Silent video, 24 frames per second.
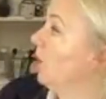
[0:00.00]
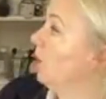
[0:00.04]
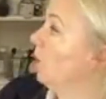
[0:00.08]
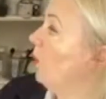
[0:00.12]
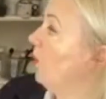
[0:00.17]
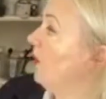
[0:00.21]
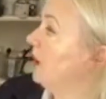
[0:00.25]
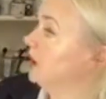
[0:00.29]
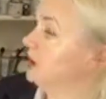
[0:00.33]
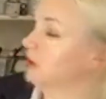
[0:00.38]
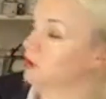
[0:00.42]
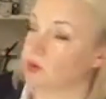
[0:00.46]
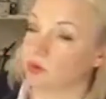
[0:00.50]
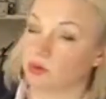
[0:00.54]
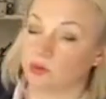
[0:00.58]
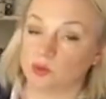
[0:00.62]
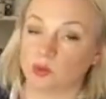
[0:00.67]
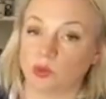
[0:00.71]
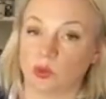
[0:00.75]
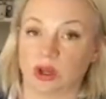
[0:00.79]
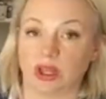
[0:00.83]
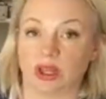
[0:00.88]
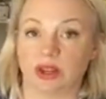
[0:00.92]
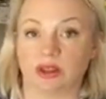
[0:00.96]
Whereas
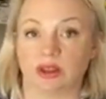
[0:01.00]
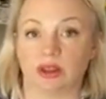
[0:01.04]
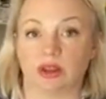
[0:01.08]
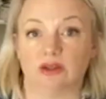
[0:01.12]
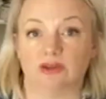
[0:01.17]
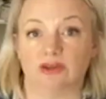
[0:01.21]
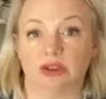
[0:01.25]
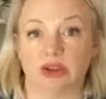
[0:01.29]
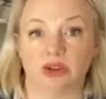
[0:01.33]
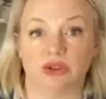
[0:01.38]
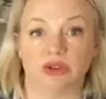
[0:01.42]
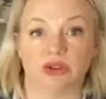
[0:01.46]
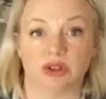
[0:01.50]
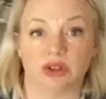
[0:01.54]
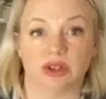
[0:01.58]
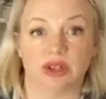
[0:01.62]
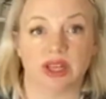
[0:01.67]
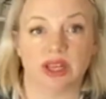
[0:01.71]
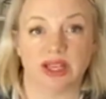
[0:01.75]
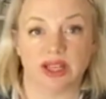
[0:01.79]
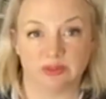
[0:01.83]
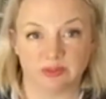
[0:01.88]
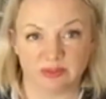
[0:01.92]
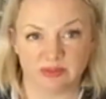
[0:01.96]
with fusion,
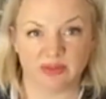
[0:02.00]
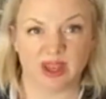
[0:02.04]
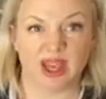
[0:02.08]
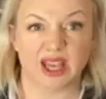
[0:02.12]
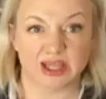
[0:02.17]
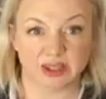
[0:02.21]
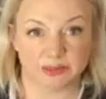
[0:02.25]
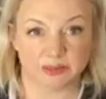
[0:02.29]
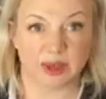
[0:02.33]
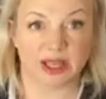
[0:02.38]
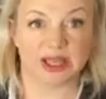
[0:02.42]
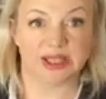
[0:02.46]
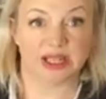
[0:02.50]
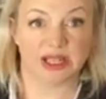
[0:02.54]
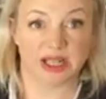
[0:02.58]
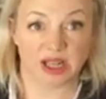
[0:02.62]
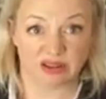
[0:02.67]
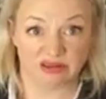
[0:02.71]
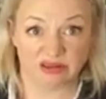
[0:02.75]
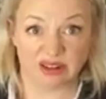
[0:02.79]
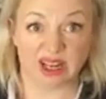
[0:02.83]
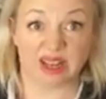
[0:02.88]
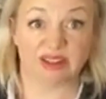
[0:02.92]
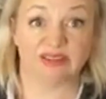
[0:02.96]
it's basically a
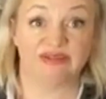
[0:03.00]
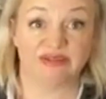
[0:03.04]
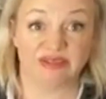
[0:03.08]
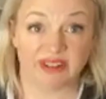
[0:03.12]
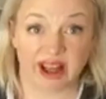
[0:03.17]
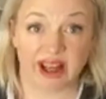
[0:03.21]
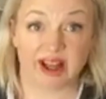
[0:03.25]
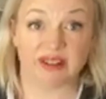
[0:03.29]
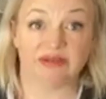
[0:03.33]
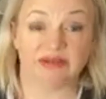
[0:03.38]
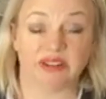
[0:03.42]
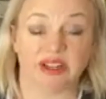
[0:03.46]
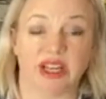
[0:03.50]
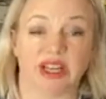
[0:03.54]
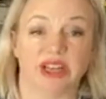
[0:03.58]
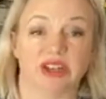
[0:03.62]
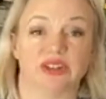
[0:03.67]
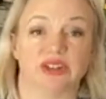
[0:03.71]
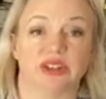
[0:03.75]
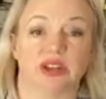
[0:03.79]
really flat finish.